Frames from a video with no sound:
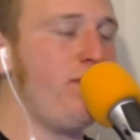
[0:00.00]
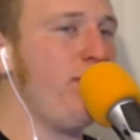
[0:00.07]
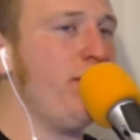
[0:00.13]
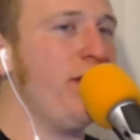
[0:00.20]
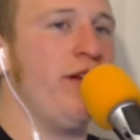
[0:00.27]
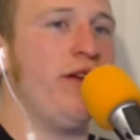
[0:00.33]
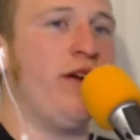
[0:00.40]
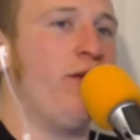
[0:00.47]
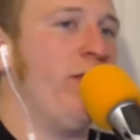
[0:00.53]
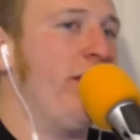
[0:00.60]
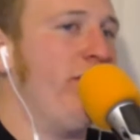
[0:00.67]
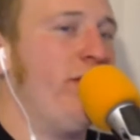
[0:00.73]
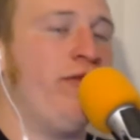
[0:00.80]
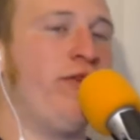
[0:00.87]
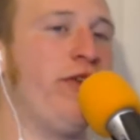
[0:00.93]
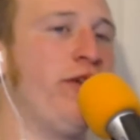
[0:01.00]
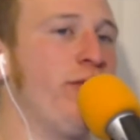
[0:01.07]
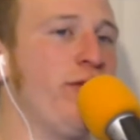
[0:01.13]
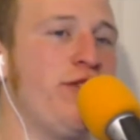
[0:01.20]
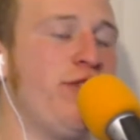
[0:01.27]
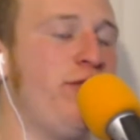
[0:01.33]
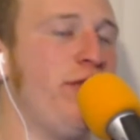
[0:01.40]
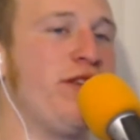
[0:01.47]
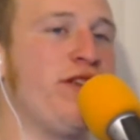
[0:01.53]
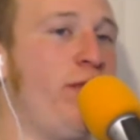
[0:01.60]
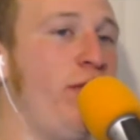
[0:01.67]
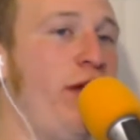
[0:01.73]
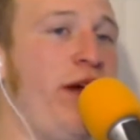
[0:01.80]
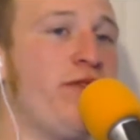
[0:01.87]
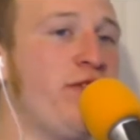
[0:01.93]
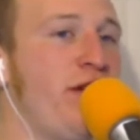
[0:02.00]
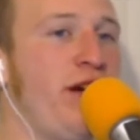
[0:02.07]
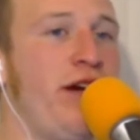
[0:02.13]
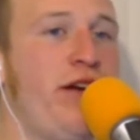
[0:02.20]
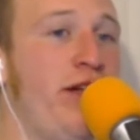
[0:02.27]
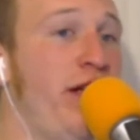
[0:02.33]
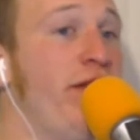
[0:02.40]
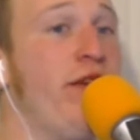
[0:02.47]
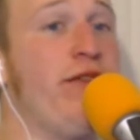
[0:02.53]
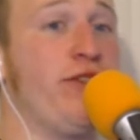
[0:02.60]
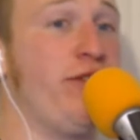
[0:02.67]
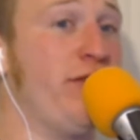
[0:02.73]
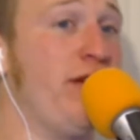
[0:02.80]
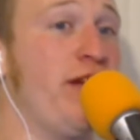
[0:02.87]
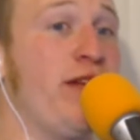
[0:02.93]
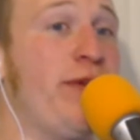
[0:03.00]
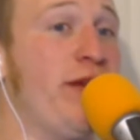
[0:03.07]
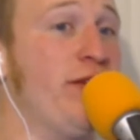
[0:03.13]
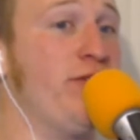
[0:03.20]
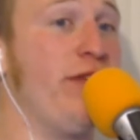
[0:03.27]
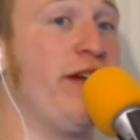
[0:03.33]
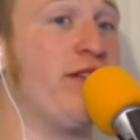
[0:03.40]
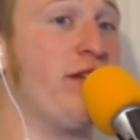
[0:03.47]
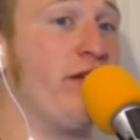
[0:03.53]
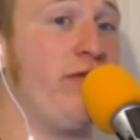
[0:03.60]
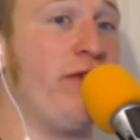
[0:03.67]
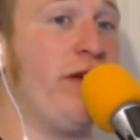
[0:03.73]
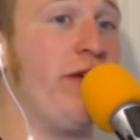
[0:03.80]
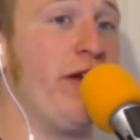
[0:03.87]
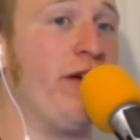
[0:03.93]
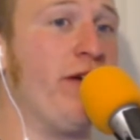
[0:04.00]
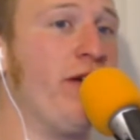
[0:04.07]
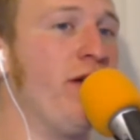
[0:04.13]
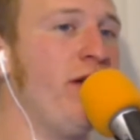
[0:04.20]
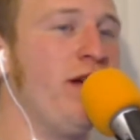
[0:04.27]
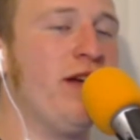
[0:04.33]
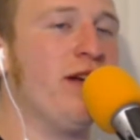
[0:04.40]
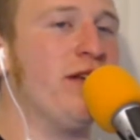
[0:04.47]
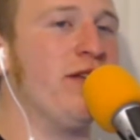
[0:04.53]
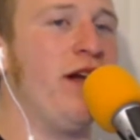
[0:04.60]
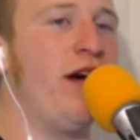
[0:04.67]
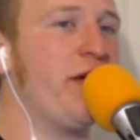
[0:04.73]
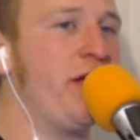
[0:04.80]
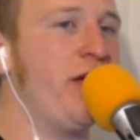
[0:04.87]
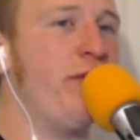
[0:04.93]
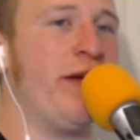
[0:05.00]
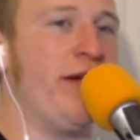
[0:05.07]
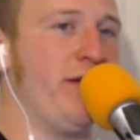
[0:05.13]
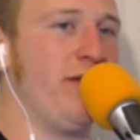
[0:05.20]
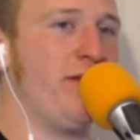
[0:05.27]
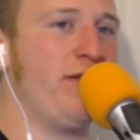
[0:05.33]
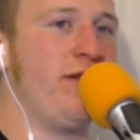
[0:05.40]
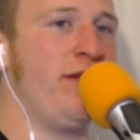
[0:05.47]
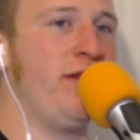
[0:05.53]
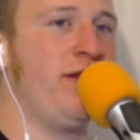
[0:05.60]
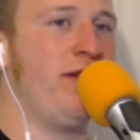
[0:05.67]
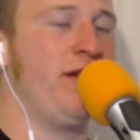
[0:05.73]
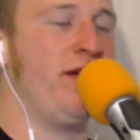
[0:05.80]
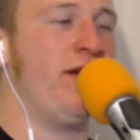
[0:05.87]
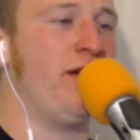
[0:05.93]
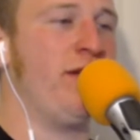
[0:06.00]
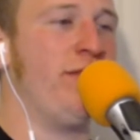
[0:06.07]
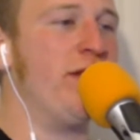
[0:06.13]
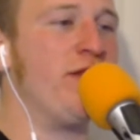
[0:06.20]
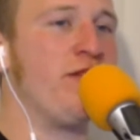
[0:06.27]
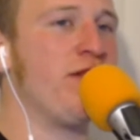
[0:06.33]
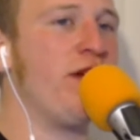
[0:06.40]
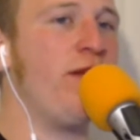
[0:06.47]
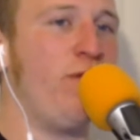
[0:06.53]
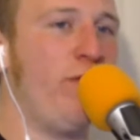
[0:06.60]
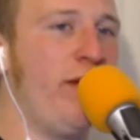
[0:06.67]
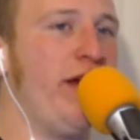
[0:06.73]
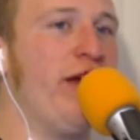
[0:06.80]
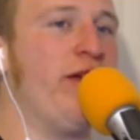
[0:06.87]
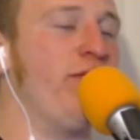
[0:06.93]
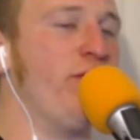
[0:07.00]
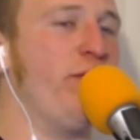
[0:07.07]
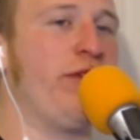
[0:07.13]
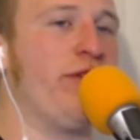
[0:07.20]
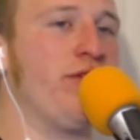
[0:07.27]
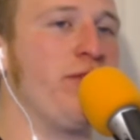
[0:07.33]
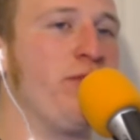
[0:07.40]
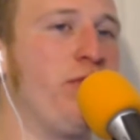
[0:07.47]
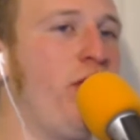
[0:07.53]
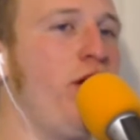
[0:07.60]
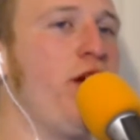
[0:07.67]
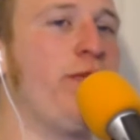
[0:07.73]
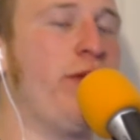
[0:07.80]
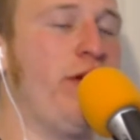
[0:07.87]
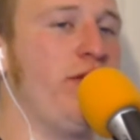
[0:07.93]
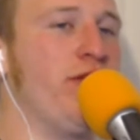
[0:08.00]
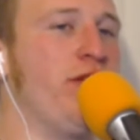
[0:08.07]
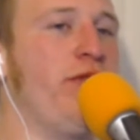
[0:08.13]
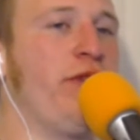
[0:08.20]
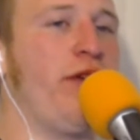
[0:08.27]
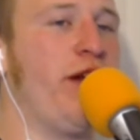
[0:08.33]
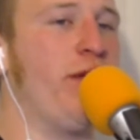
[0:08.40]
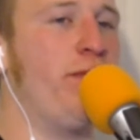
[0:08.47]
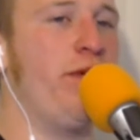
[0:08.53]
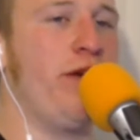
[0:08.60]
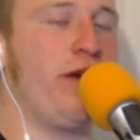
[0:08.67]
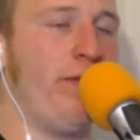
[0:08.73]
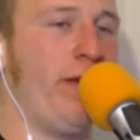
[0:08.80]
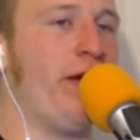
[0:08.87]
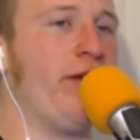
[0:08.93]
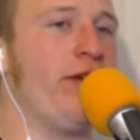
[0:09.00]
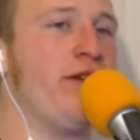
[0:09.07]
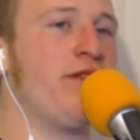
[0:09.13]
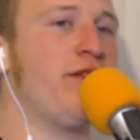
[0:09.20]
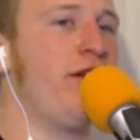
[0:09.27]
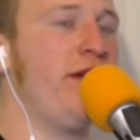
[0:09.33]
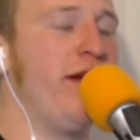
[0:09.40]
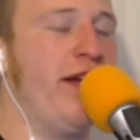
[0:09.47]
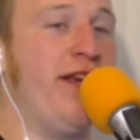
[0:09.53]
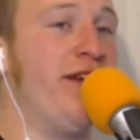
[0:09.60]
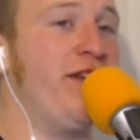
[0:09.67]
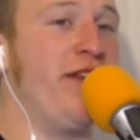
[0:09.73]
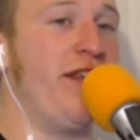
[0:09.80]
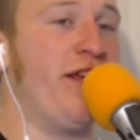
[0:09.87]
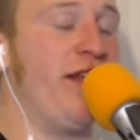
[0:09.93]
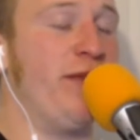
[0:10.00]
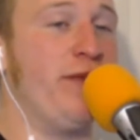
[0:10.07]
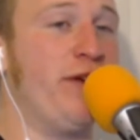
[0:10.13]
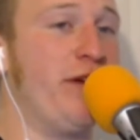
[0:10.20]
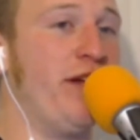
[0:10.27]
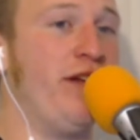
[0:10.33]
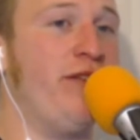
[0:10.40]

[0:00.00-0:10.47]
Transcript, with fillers: you know, if, if you're pursuing some lifestyle, even if it turns out to be a drastic failure, document it. Um, in some way, whether it's a blog post, if you write a book about it, and you get to the end of the book and you